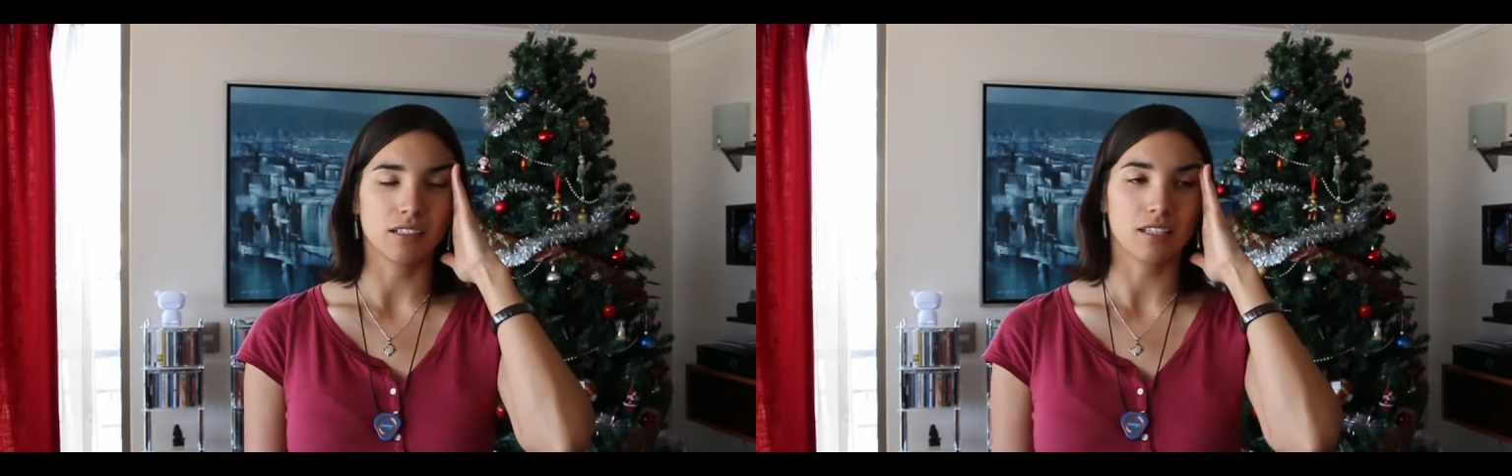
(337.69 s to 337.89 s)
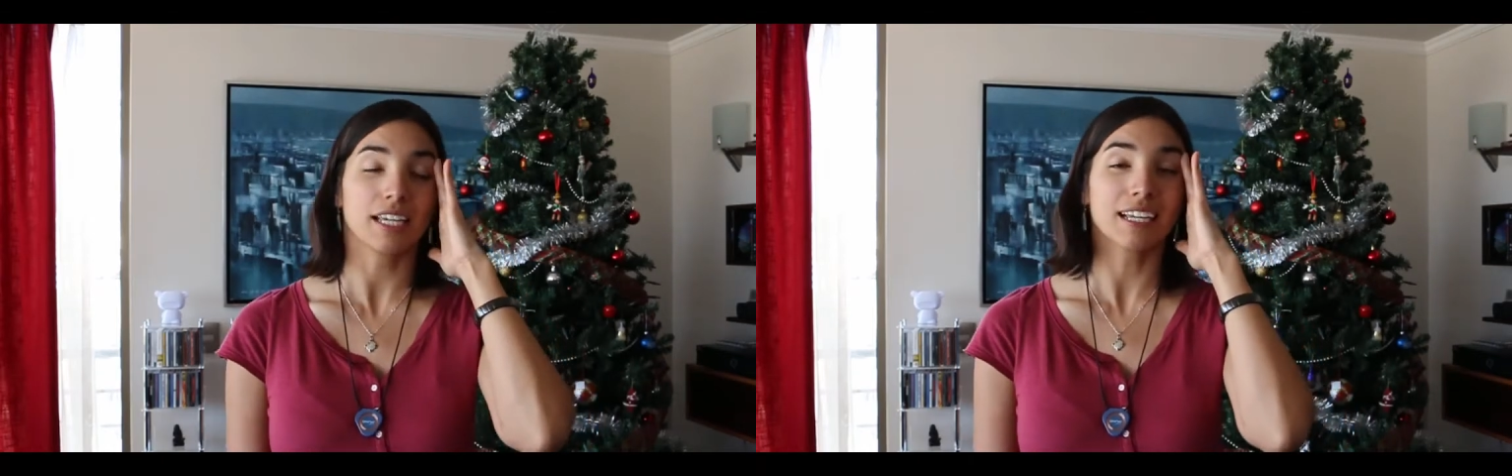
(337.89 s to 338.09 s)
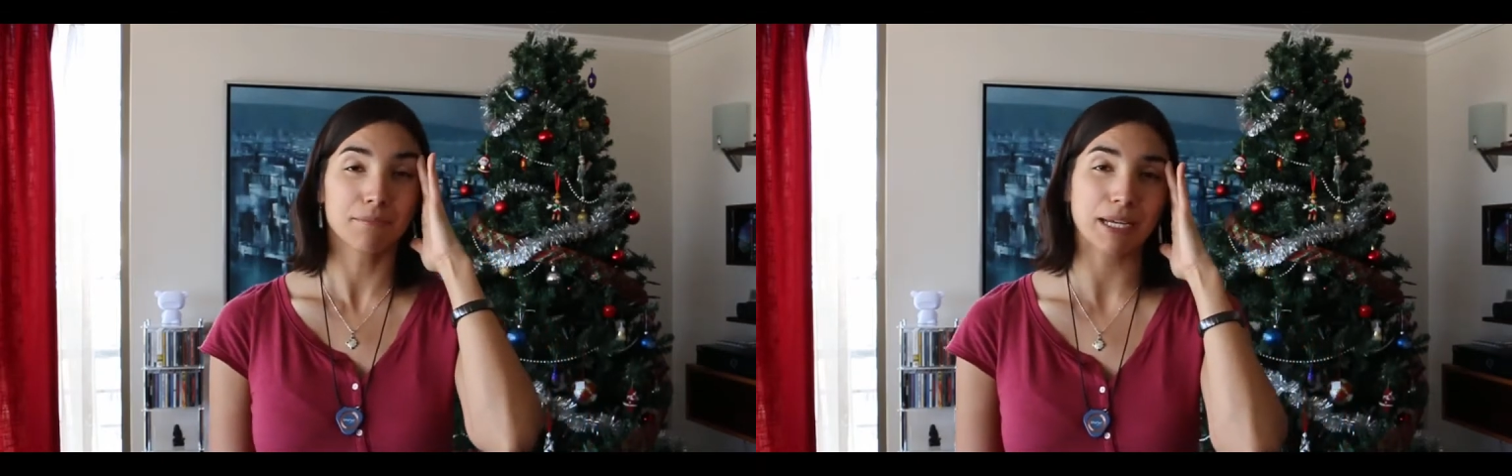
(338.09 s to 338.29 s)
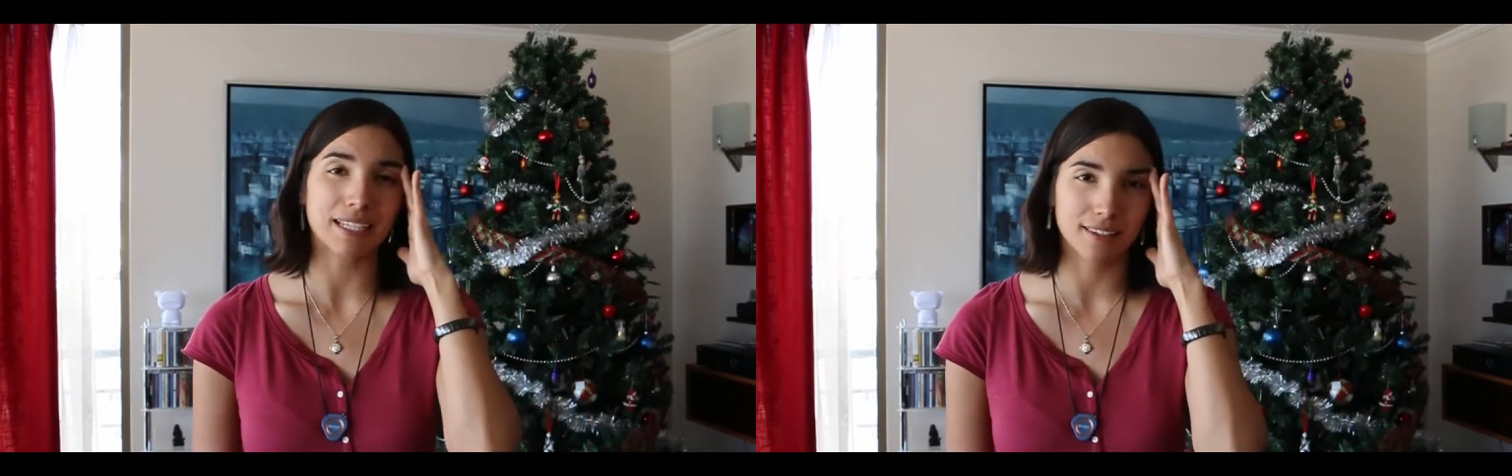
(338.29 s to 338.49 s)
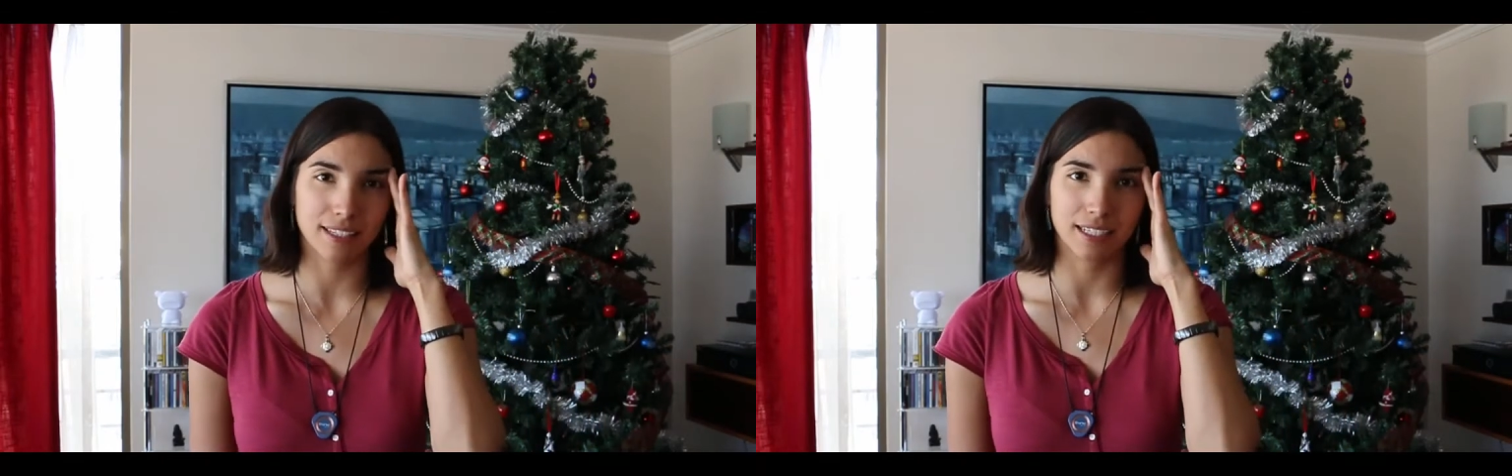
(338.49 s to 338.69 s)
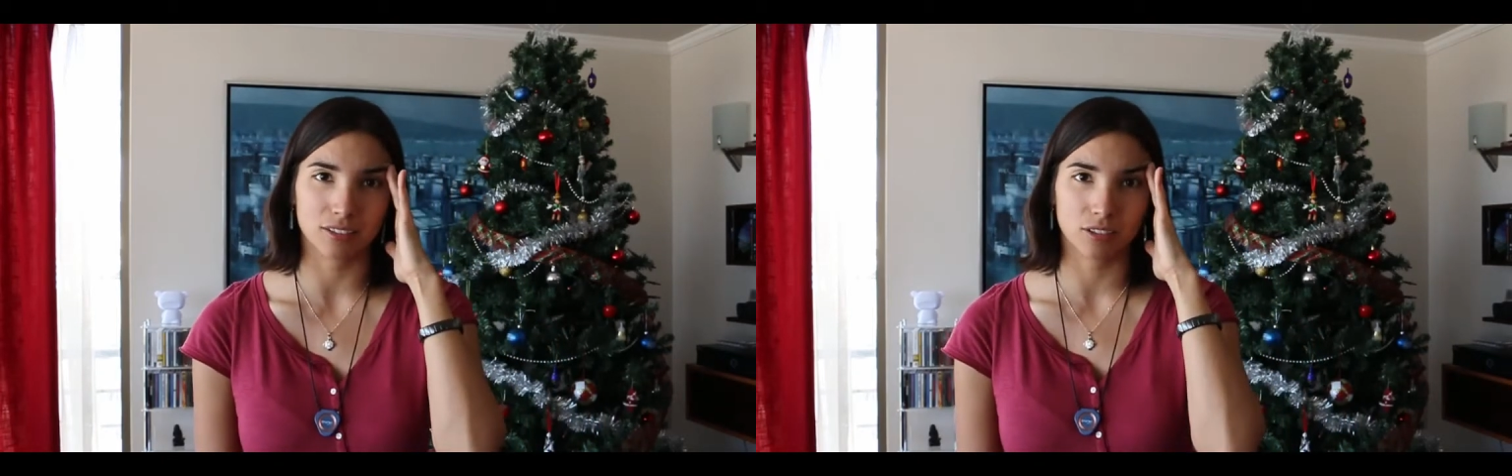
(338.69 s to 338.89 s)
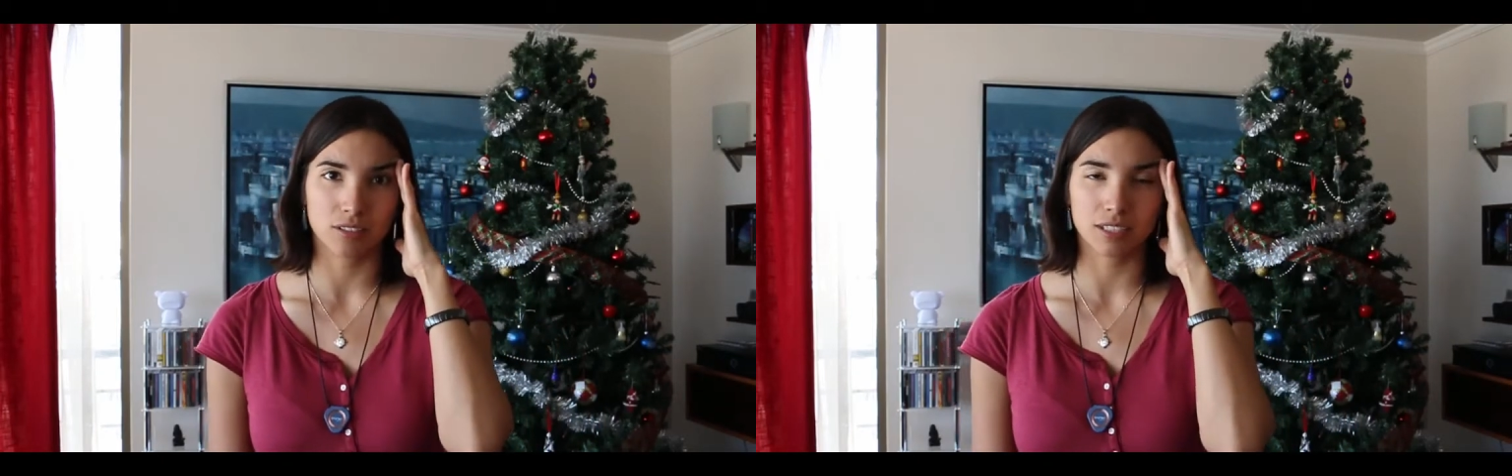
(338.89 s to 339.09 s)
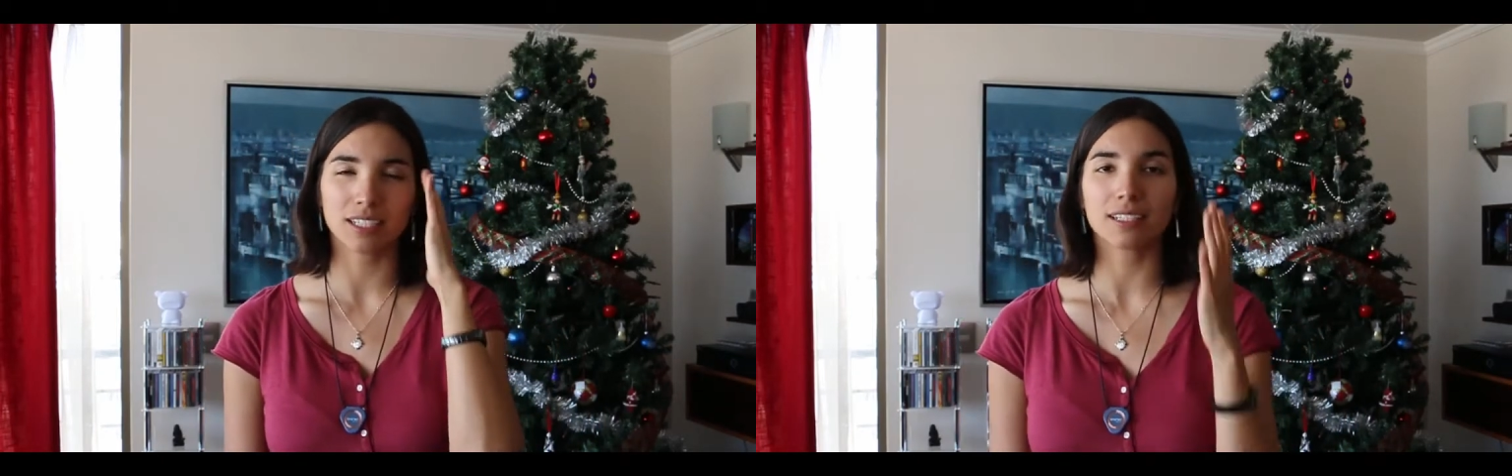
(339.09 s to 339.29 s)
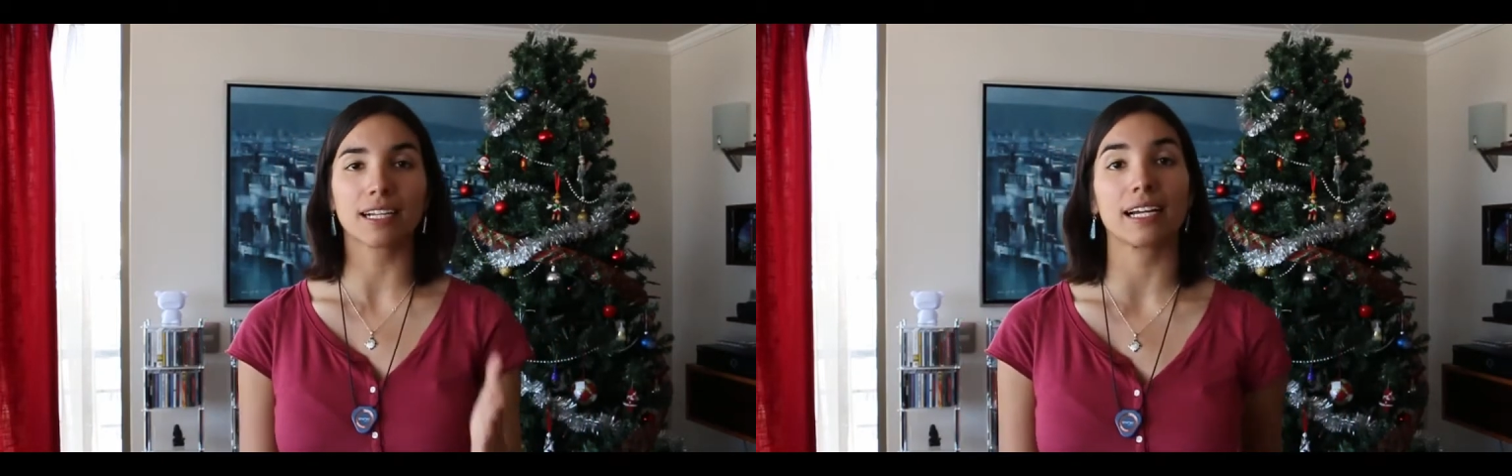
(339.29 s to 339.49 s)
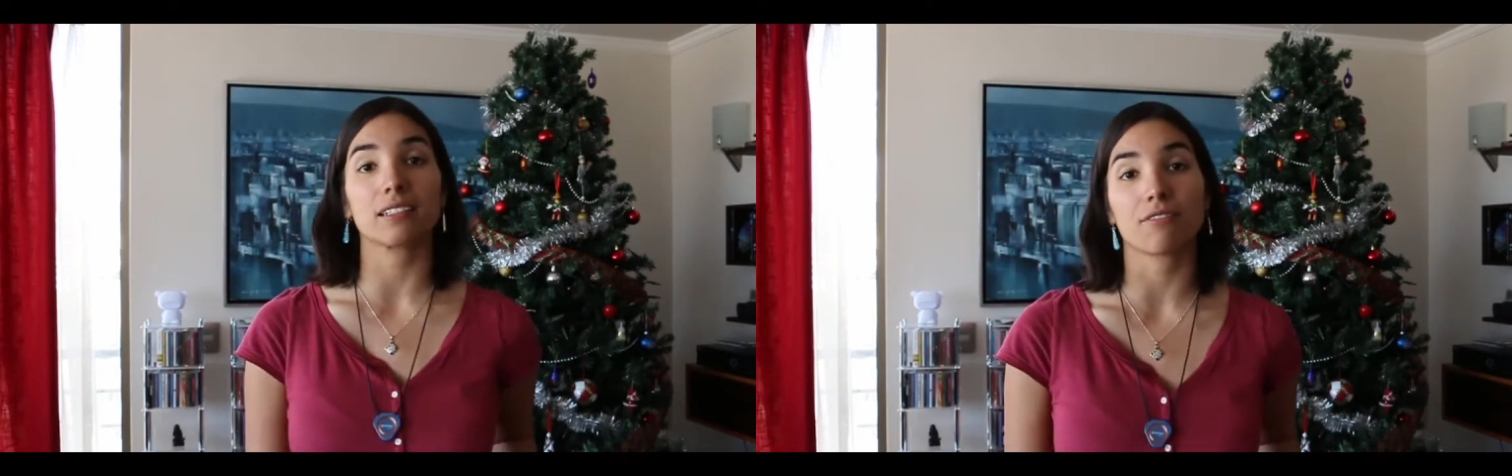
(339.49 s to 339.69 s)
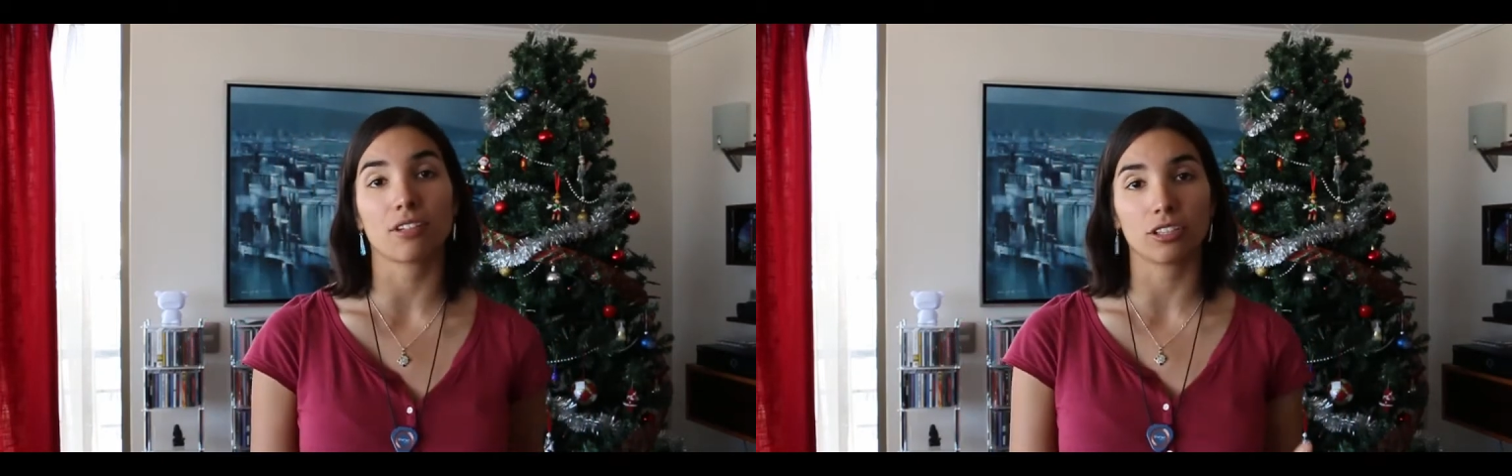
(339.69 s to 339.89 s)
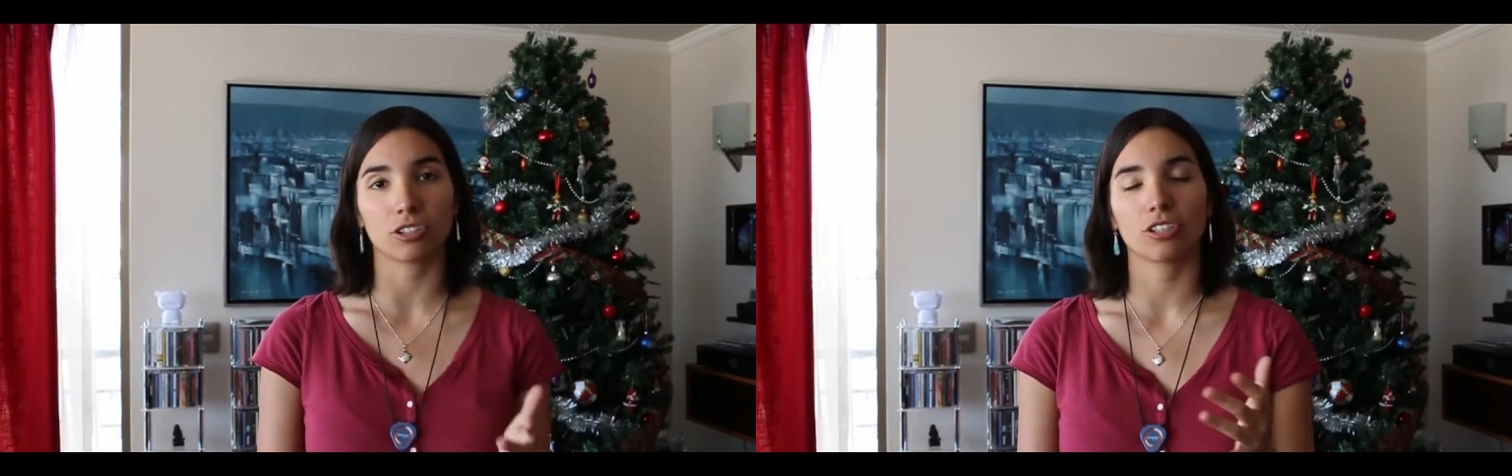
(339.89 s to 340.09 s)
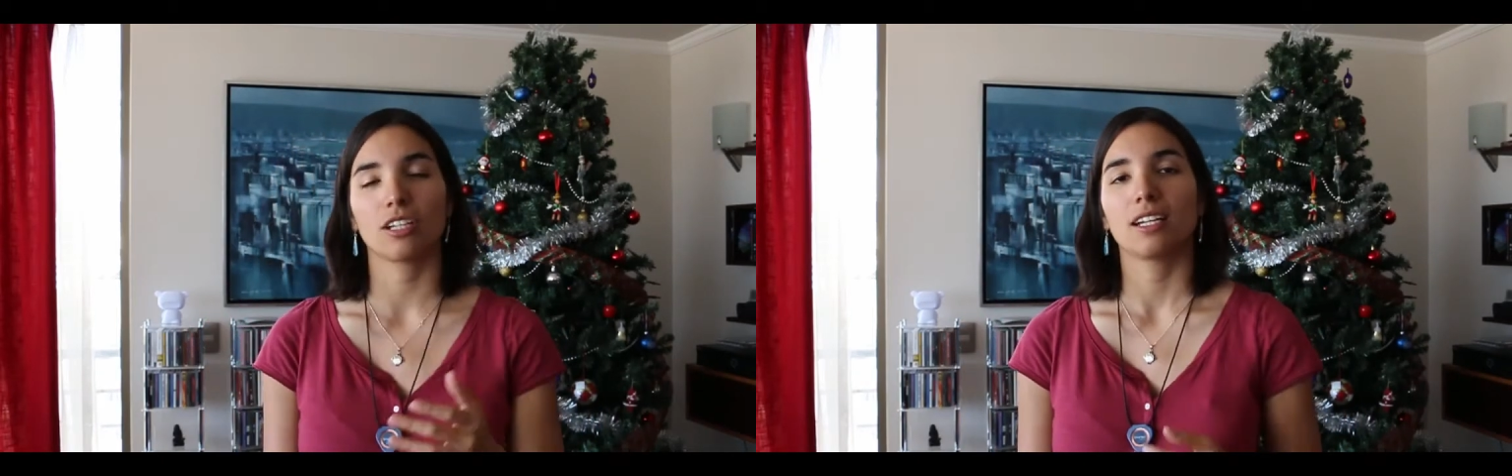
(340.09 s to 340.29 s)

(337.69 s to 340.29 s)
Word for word: thinking bad things, thinking negative thoughts.